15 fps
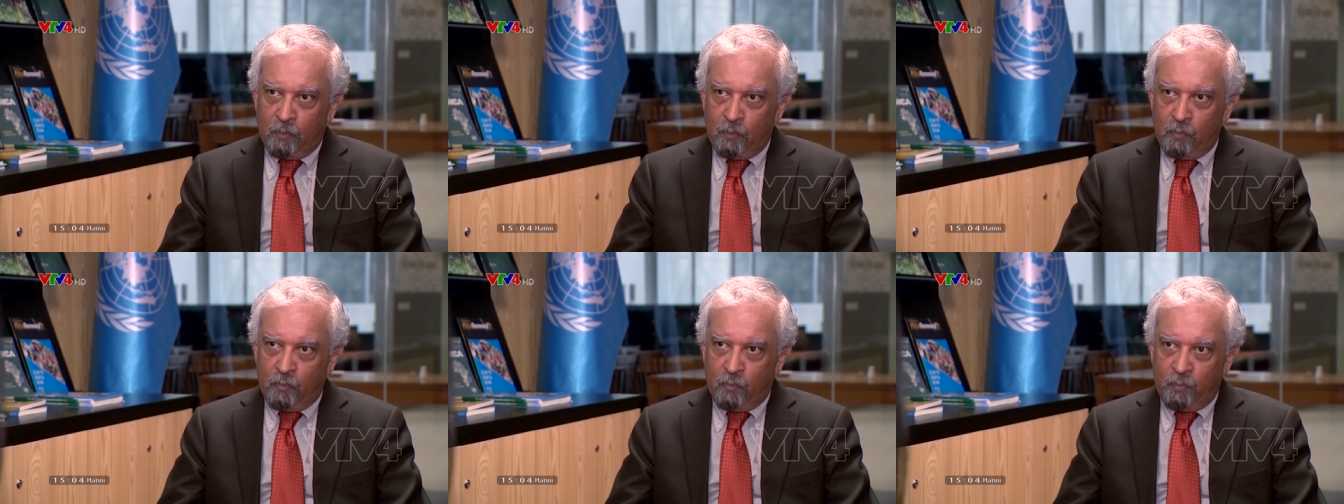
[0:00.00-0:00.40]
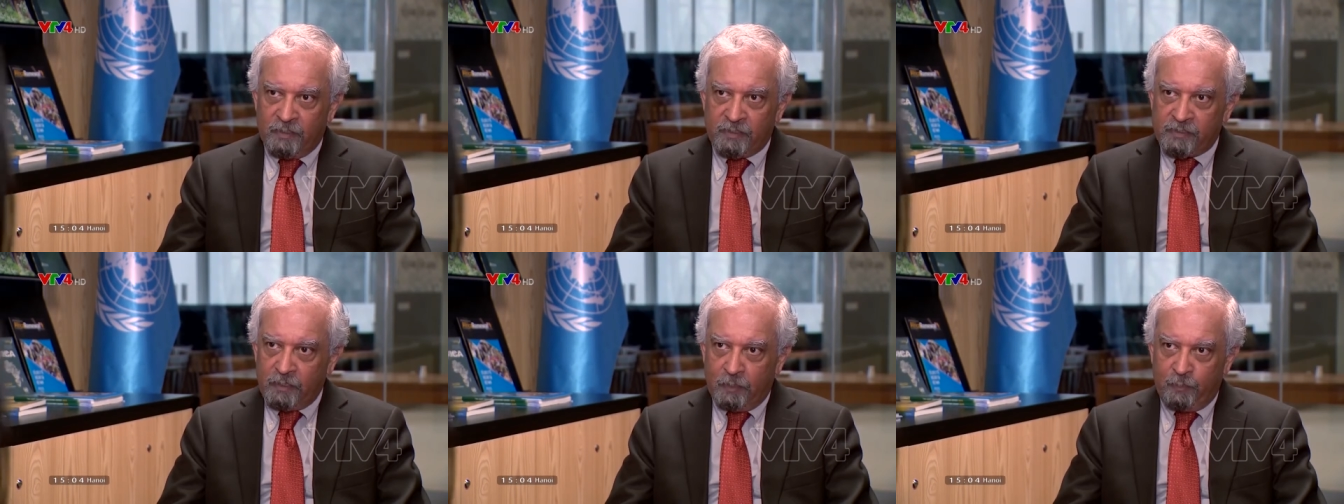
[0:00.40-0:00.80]
who
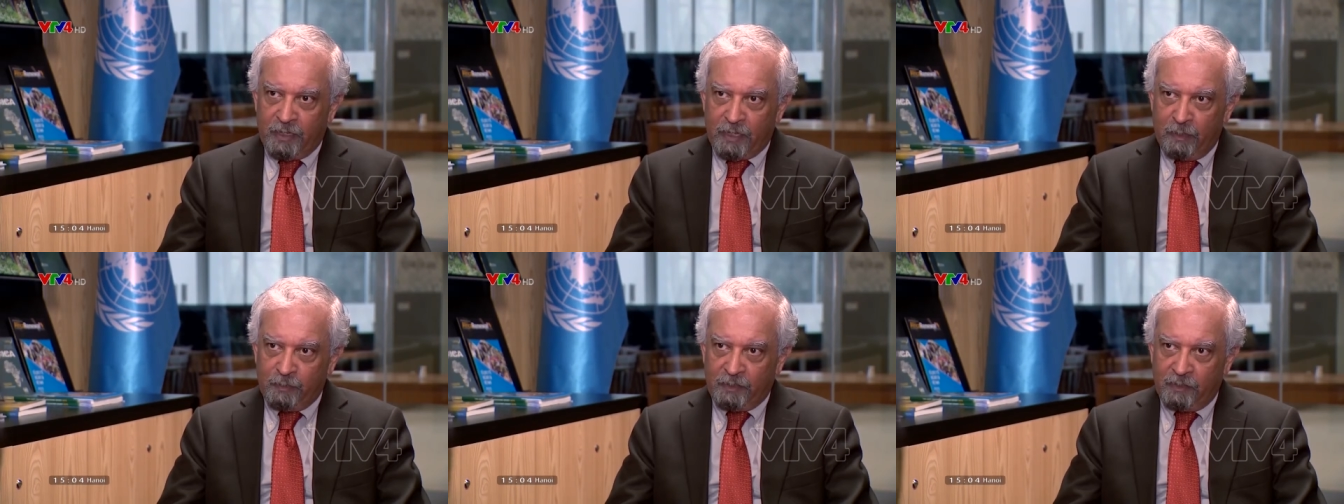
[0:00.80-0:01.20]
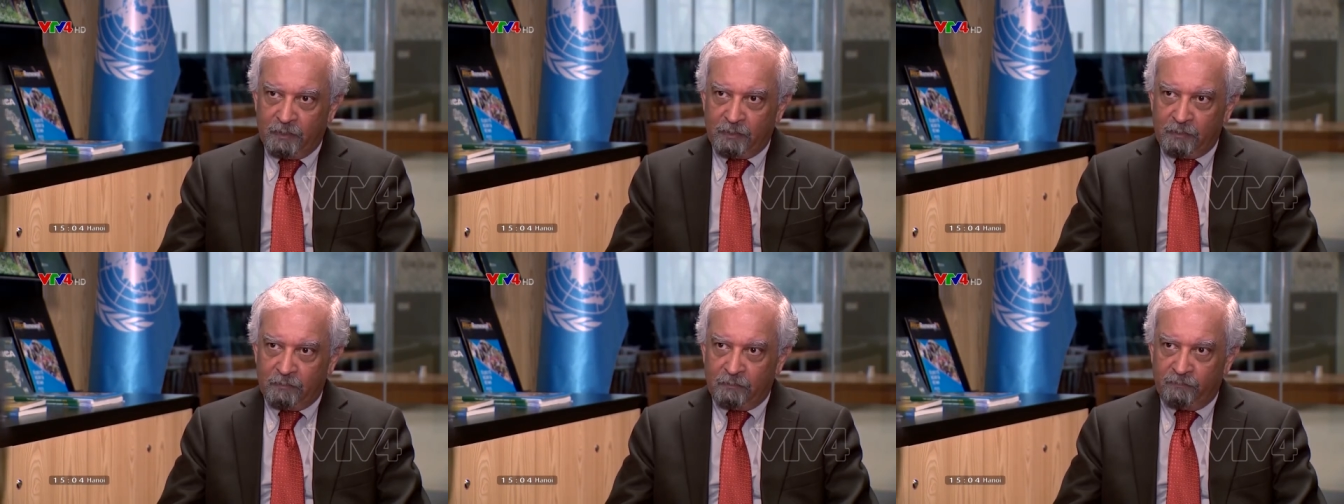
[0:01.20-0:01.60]
will still be coming
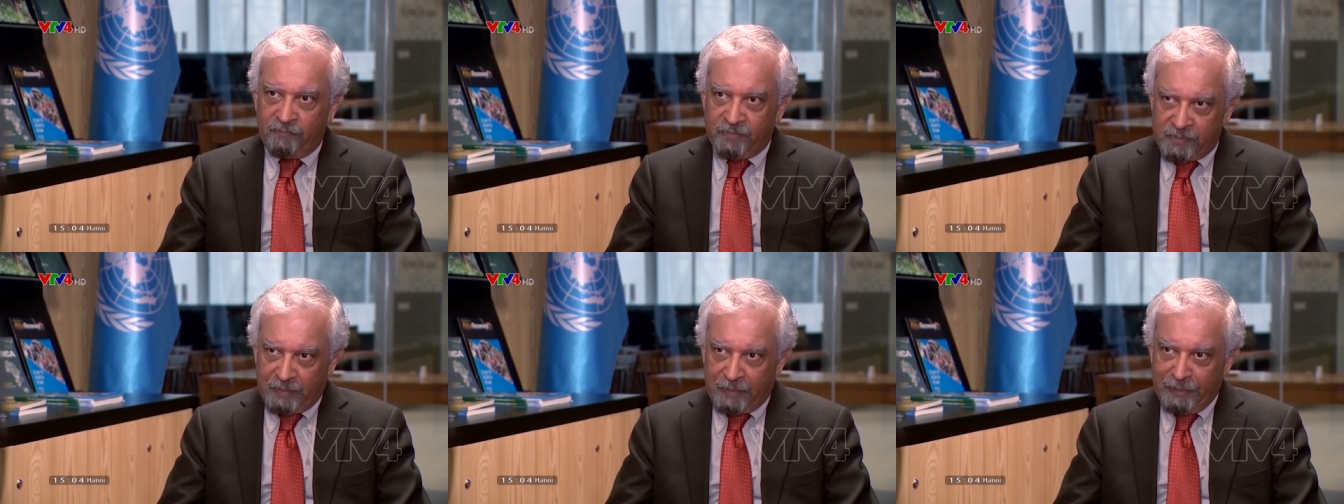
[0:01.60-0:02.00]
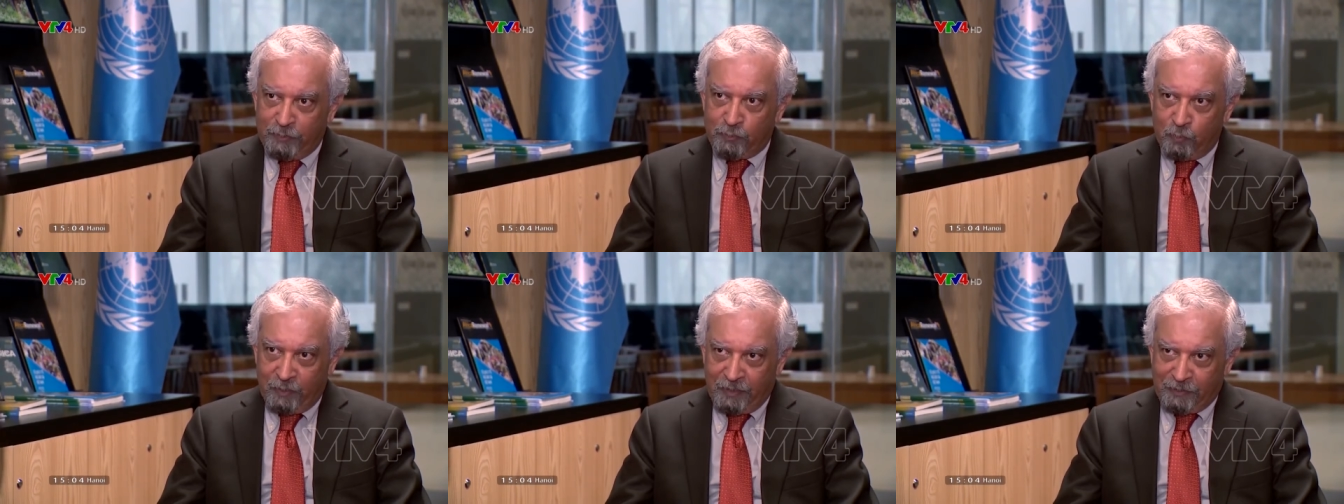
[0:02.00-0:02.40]
in
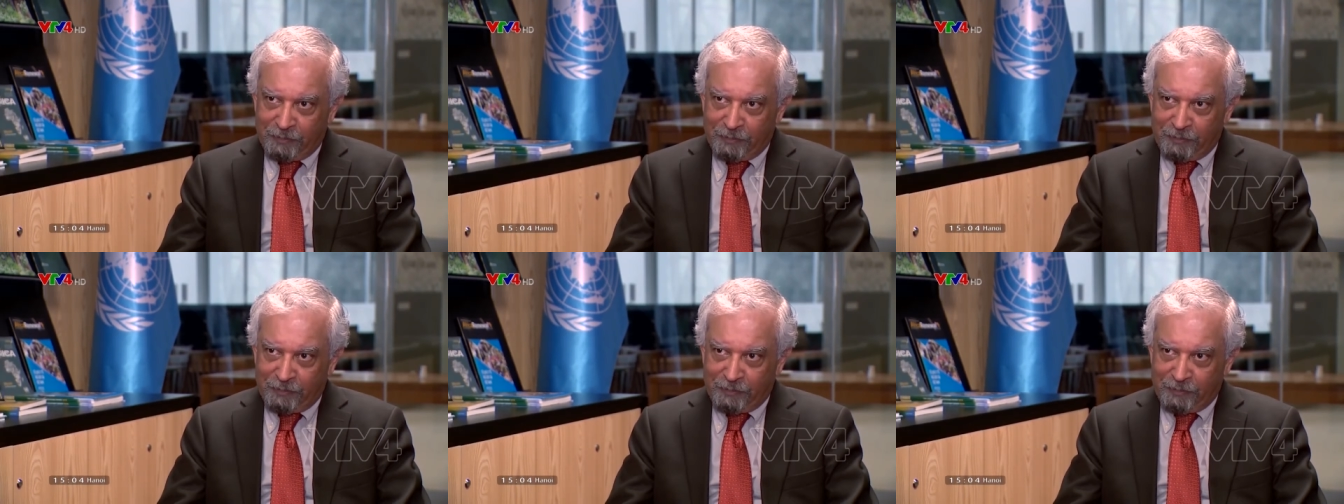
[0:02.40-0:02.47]
physically to